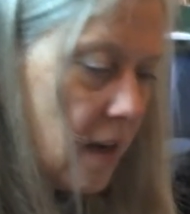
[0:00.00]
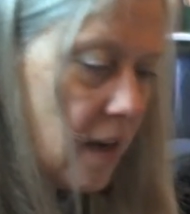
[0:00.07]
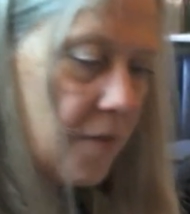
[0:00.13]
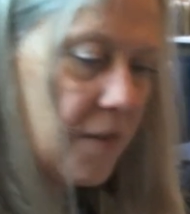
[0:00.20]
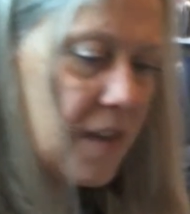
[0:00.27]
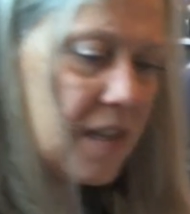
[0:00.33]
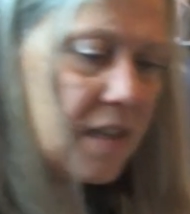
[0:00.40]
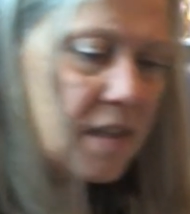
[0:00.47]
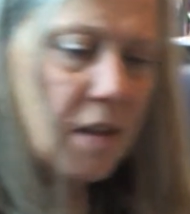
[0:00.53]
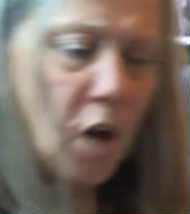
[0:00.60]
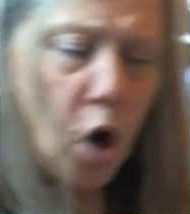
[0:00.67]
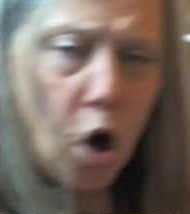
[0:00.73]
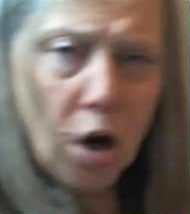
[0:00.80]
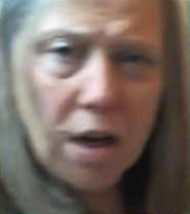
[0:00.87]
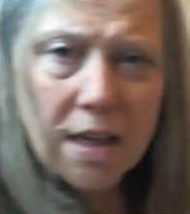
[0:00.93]
the
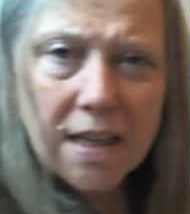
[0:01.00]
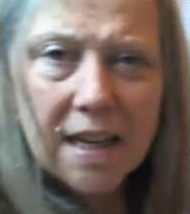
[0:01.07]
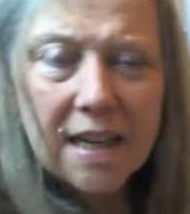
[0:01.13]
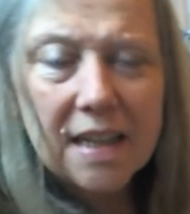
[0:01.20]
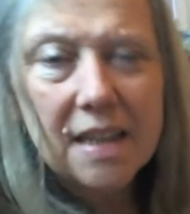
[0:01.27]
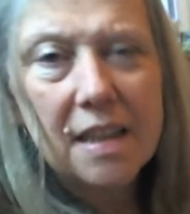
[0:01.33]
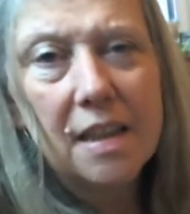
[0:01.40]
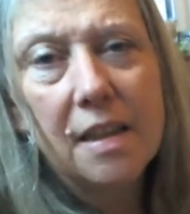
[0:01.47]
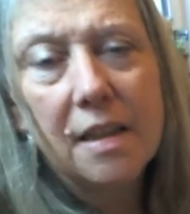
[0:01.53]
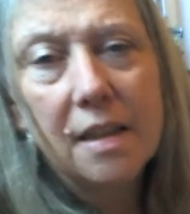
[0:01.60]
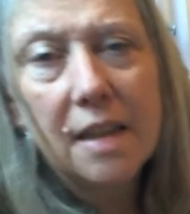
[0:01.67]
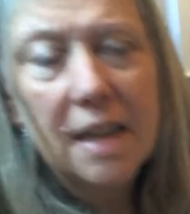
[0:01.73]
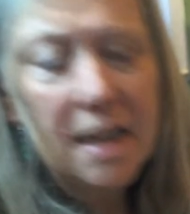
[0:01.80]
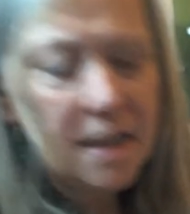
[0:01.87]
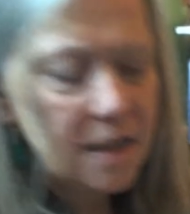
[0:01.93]
holidays
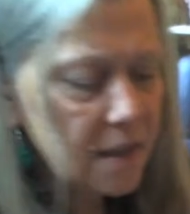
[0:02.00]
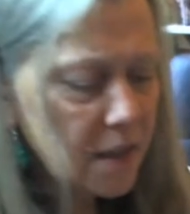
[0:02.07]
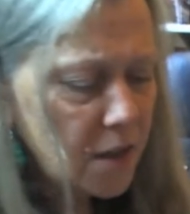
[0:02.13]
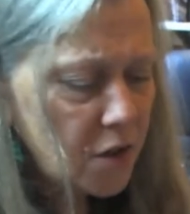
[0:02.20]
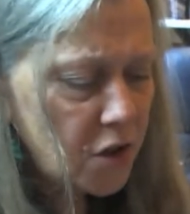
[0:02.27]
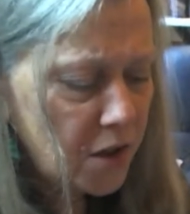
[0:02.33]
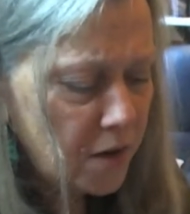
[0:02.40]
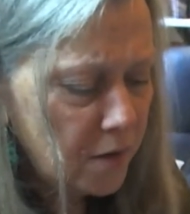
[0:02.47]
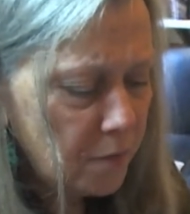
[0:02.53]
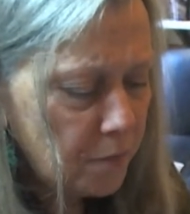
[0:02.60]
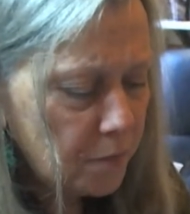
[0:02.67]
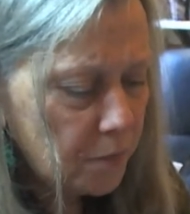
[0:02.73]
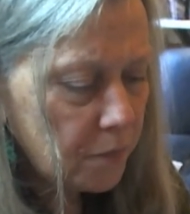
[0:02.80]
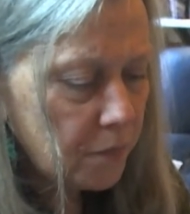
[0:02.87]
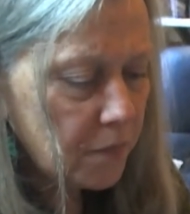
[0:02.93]
is such a
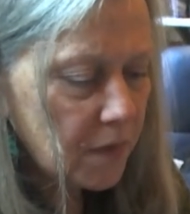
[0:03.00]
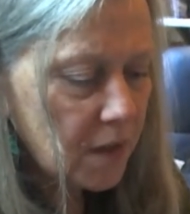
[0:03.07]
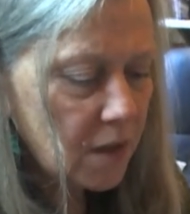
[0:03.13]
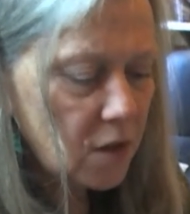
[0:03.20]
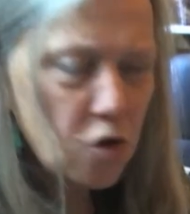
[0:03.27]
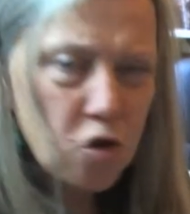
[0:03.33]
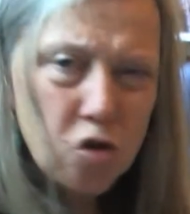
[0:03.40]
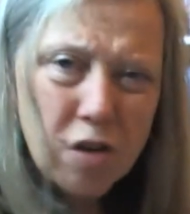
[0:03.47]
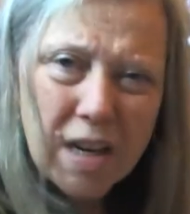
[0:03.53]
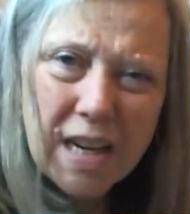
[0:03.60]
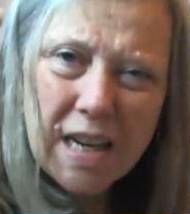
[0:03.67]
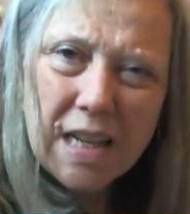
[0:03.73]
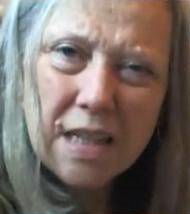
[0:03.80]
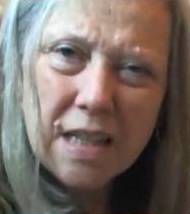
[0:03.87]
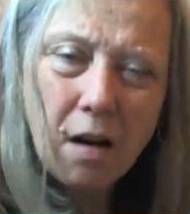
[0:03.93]

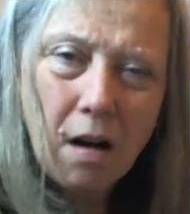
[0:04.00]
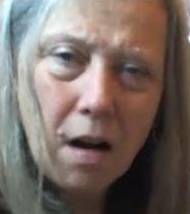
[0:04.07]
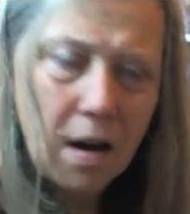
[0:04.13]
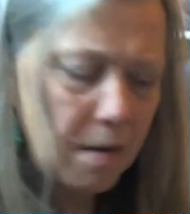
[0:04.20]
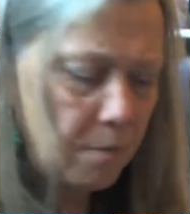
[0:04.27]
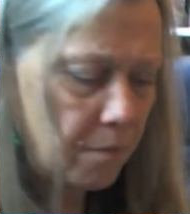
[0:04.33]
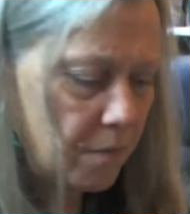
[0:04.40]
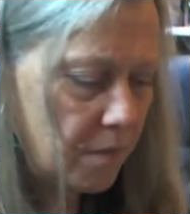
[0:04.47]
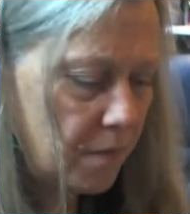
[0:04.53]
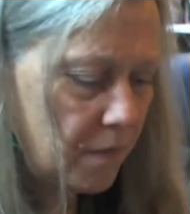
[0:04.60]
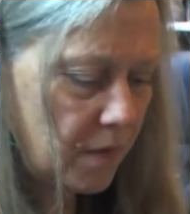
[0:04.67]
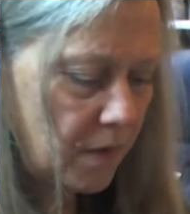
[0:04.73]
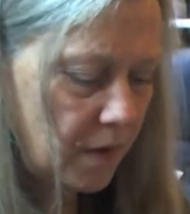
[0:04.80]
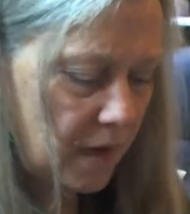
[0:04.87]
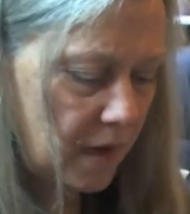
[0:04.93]
tricky time,
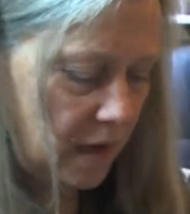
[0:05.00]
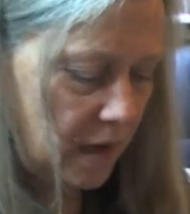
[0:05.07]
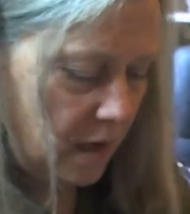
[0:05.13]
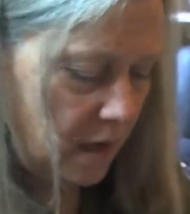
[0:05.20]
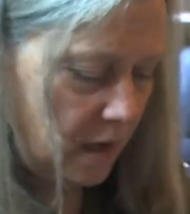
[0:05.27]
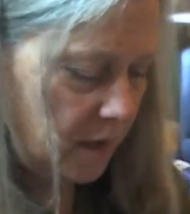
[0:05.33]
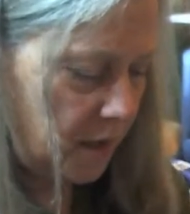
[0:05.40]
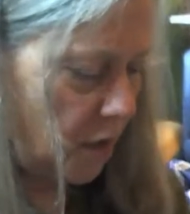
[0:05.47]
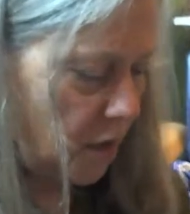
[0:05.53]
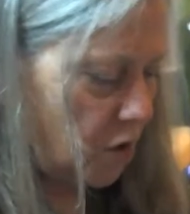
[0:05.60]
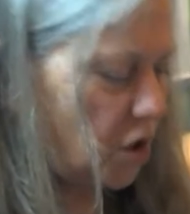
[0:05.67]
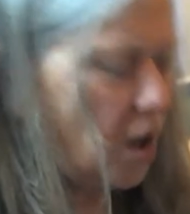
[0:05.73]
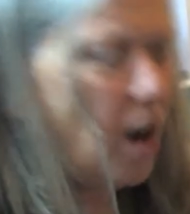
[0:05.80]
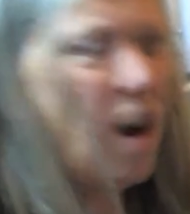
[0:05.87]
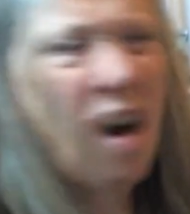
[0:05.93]
such
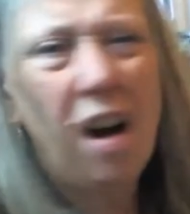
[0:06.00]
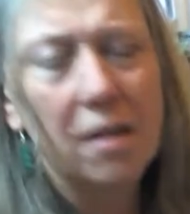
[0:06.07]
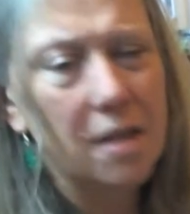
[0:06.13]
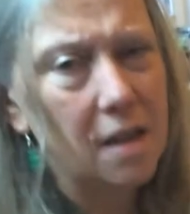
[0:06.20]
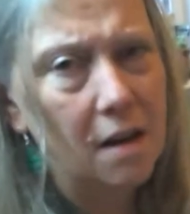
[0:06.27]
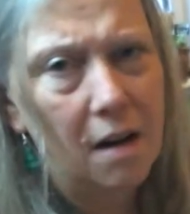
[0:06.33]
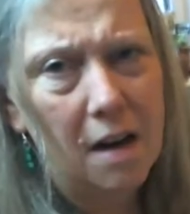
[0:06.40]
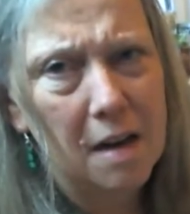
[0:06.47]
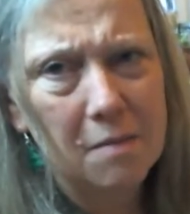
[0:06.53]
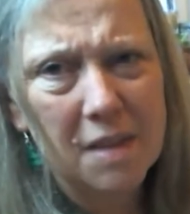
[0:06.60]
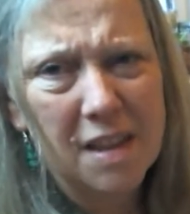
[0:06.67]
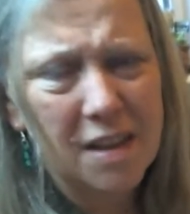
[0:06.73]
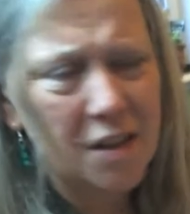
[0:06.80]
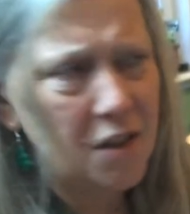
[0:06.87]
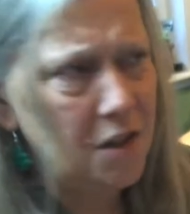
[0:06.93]
a hard time,
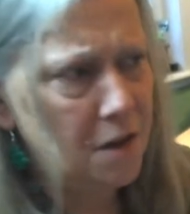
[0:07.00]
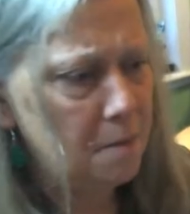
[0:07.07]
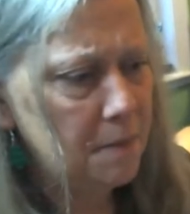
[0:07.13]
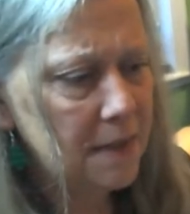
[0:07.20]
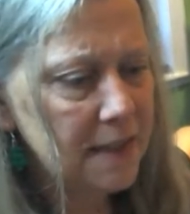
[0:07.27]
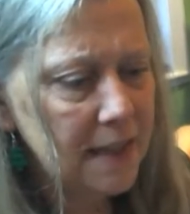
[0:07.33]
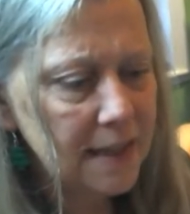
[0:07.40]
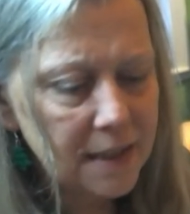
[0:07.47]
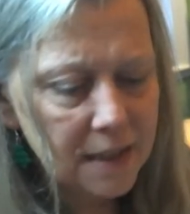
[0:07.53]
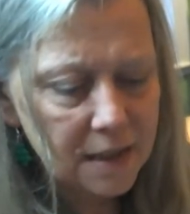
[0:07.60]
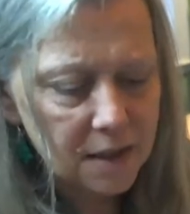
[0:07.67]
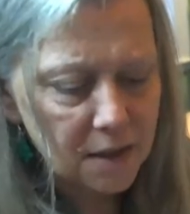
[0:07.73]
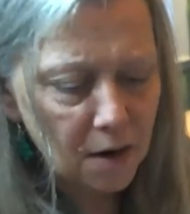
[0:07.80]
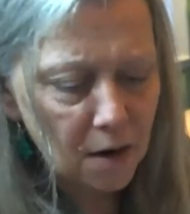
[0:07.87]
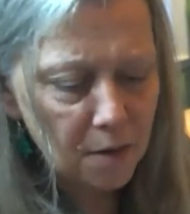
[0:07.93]
such an upsetting
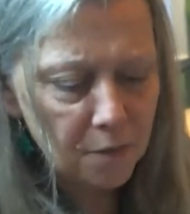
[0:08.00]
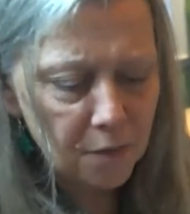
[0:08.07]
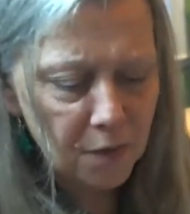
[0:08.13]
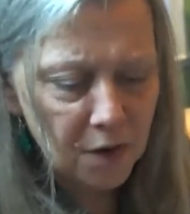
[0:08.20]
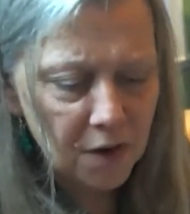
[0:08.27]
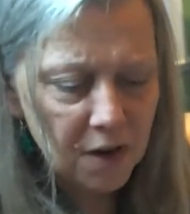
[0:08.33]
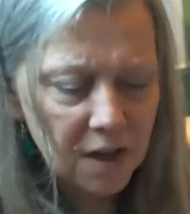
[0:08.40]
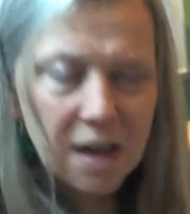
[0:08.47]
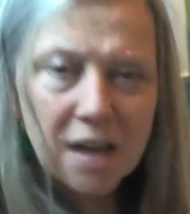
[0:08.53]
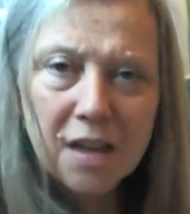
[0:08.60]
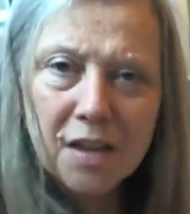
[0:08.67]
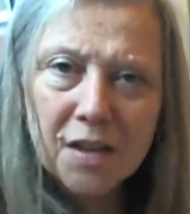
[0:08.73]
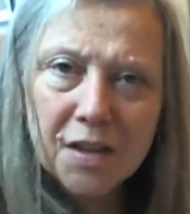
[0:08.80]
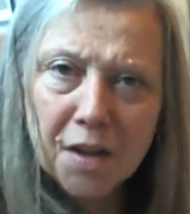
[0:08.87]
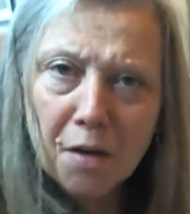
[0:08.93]
time for
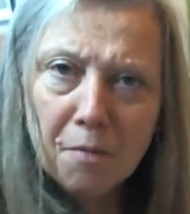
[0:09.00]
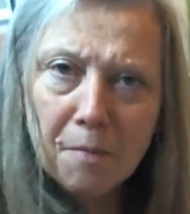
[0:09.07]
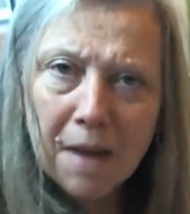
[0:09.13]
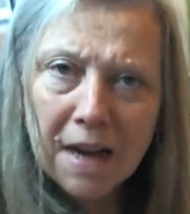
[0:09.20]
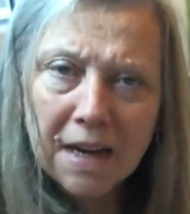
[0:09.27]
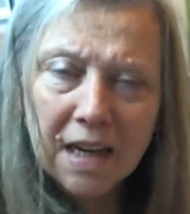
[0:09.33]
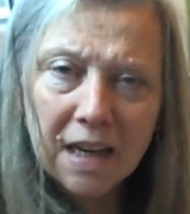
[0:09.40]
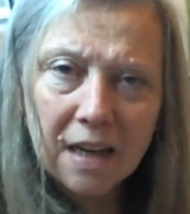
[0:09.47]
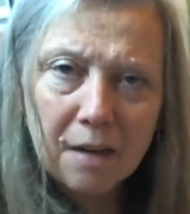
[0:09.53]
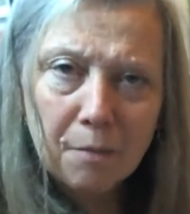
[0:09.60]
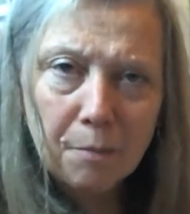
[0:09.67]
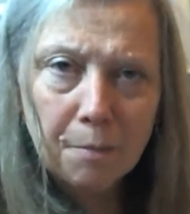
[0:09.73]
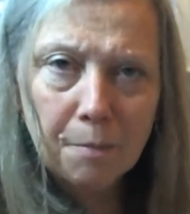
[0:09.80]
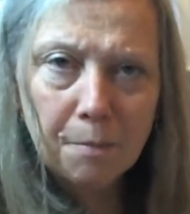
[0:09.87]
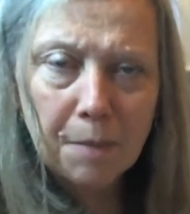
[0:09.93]
so many
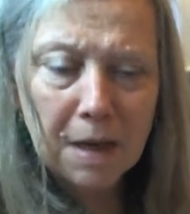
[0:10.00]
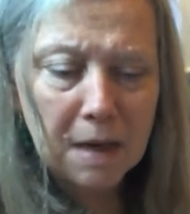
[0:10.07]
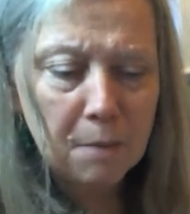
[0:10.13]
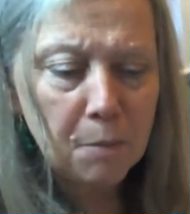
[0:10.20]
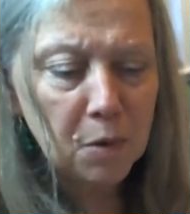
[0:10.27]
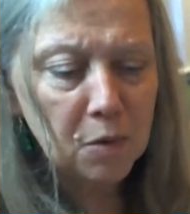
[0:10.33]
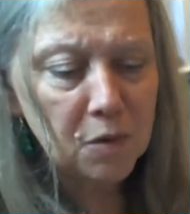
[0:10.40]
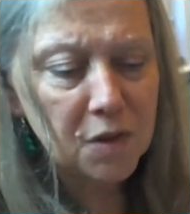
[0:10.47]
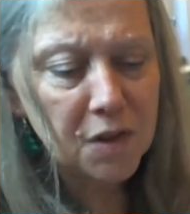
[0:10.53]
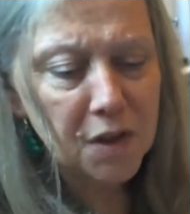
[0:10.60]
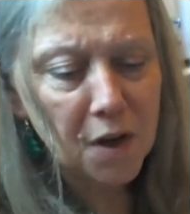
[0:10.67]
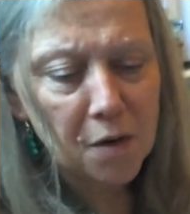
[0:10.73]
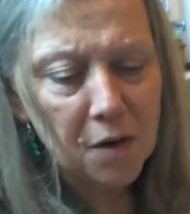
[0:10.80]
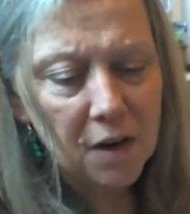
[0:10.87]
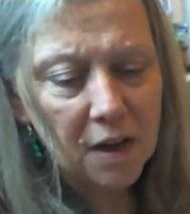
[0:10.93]
people.
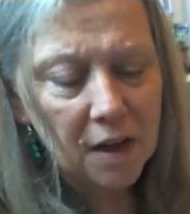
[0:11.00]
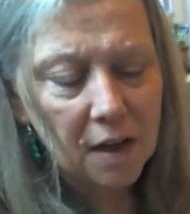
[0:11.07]
So